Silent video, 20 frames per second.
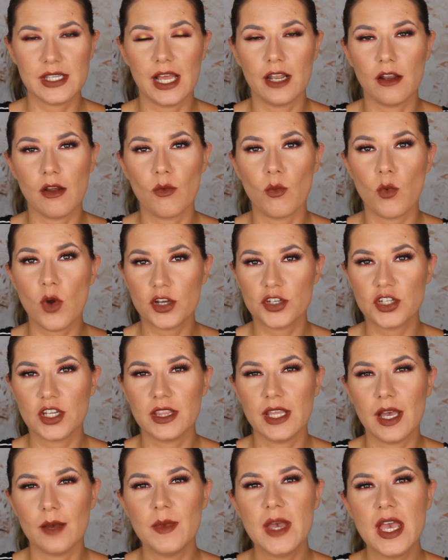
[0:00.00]
I love
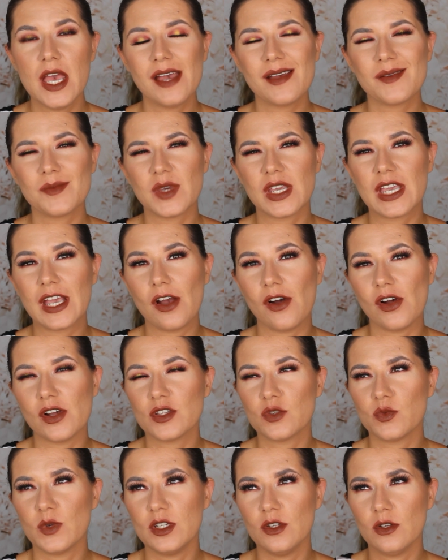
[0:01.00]
watching them
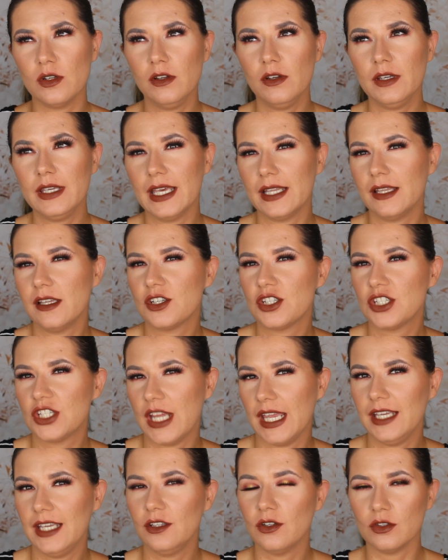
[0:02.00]
because when you look at the
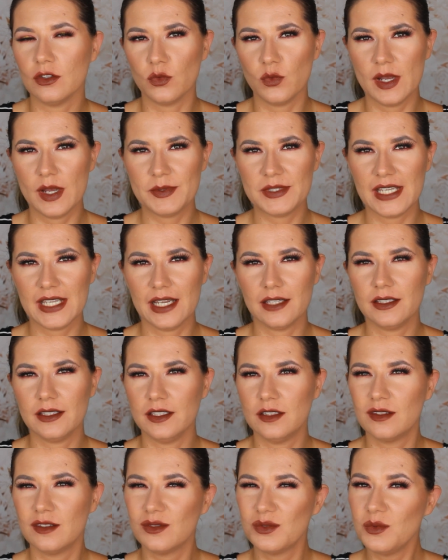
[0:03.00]
shade on the website,
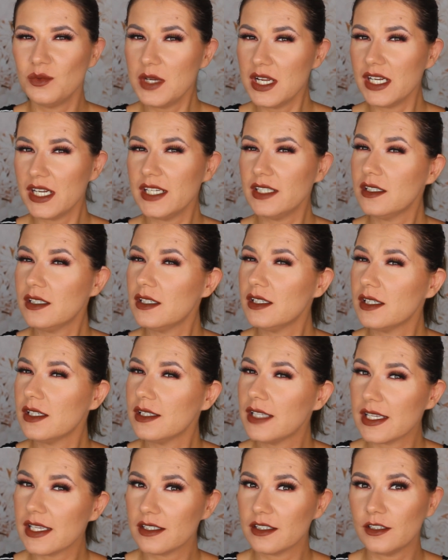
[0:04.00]
it really do
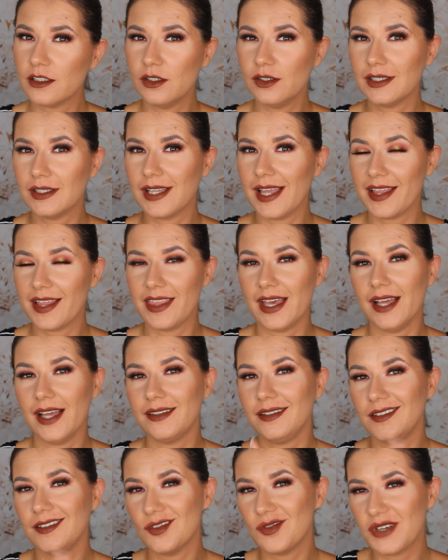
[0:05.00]
doesn't look like
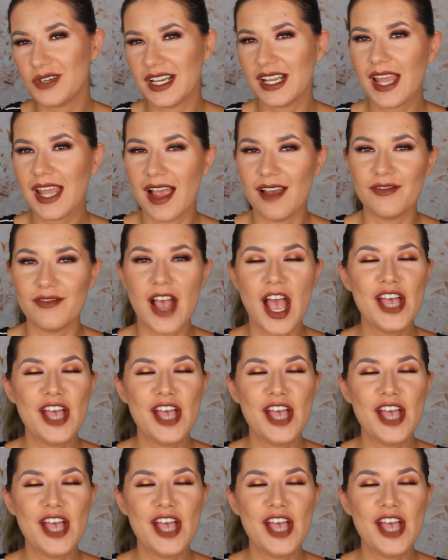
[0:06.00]
that in the real life.